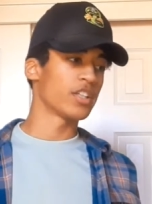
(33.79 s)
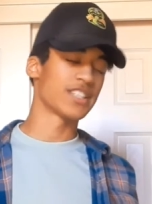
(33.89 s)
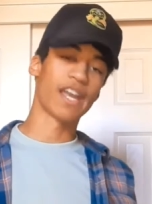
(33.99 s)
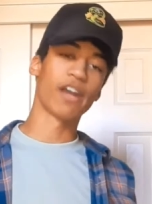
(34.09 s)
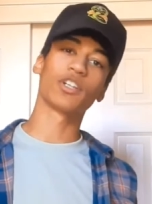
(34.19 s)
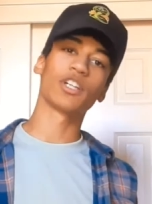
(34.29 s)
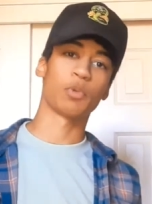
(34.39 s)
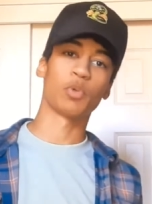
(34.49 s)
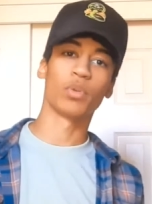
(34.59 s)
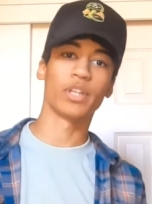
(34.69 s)
this character has
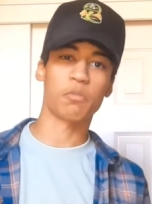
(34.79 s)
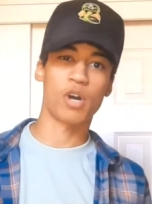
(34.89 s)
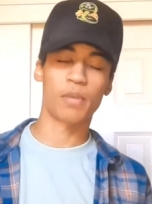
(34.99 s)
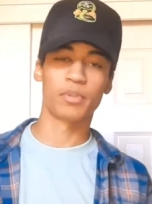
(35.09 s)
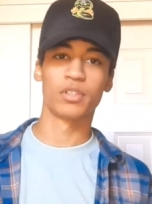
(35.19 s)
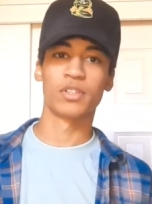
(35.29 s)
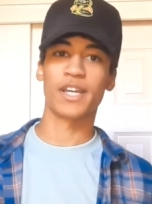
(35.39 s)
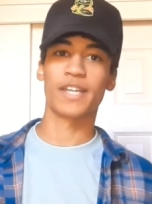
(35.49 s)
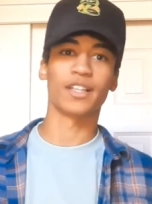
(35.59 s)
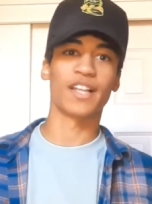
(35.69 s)
been really popular
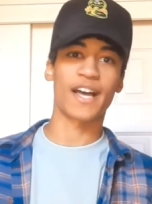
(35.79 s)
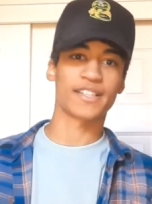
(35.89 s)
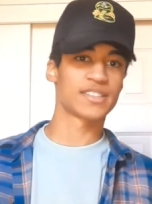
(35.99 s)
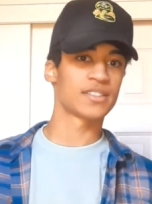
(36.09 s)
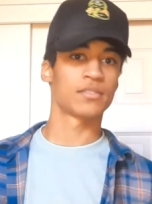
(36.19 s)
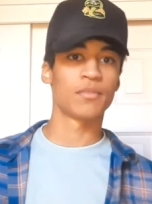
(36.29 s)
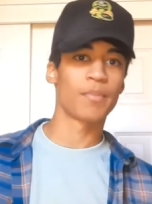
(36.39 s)
in the last